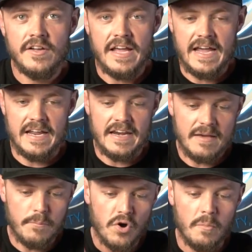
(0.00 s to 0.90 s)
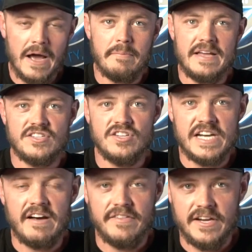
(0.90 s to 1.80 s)
and put my message
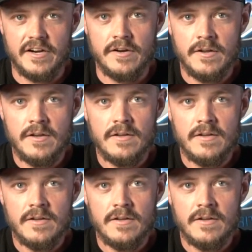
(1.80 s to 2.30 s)
out there.